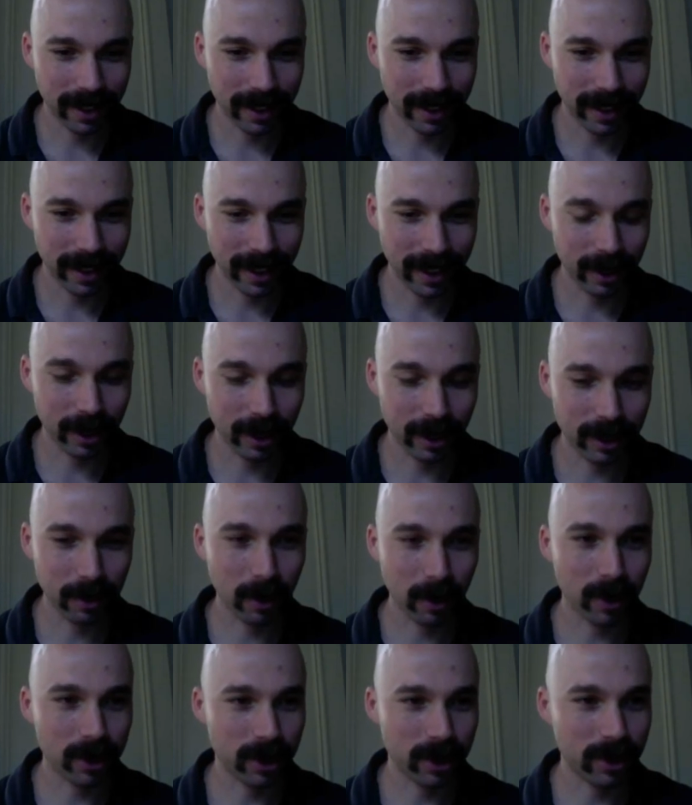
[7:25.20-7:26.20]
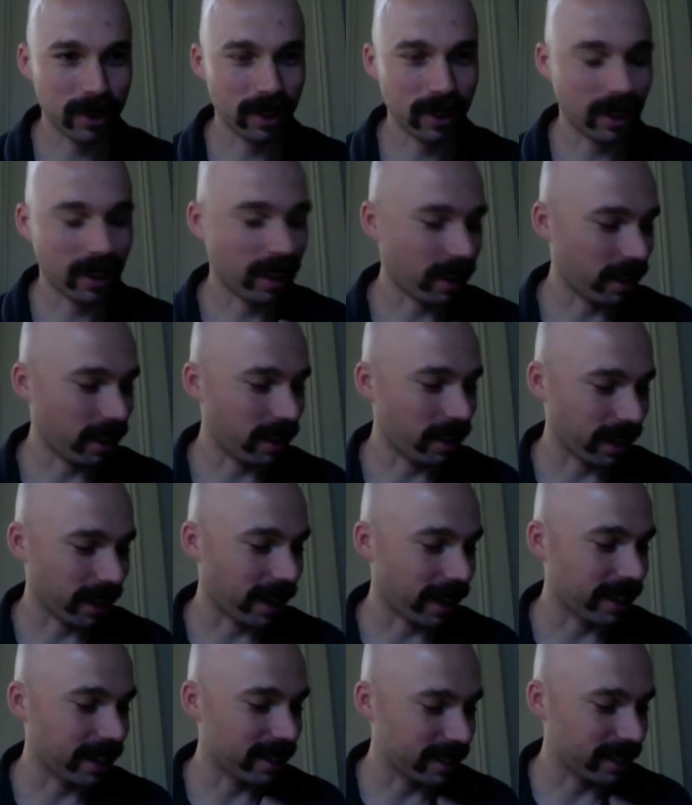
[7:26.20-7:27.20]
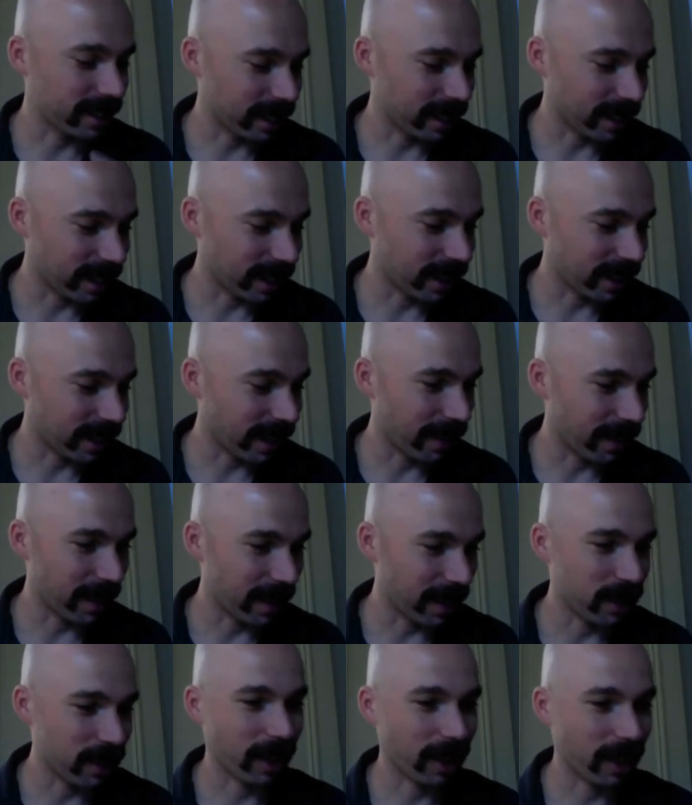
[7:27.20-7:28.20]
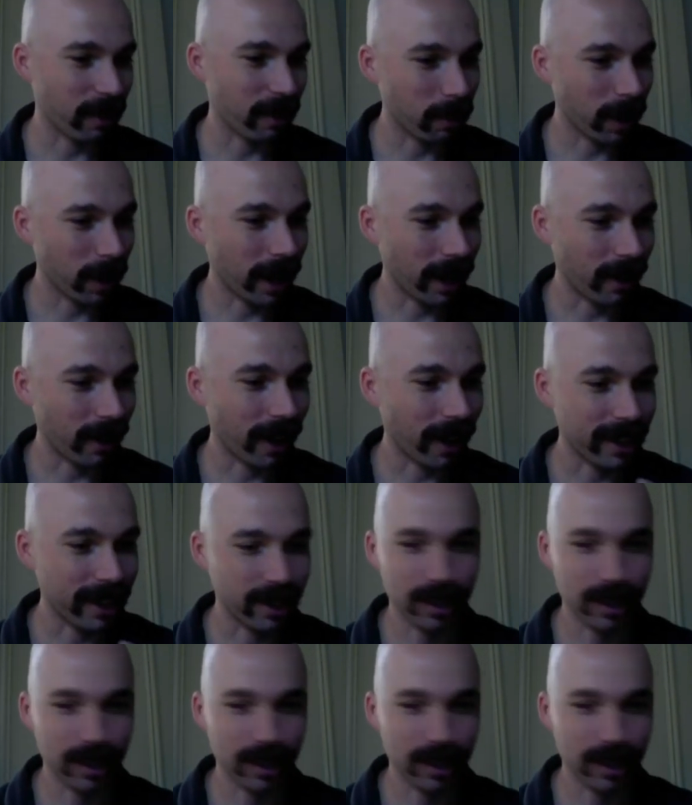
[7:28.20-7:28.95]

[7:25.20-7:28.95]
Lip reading: it's more just like an idea, and that you're like, wow,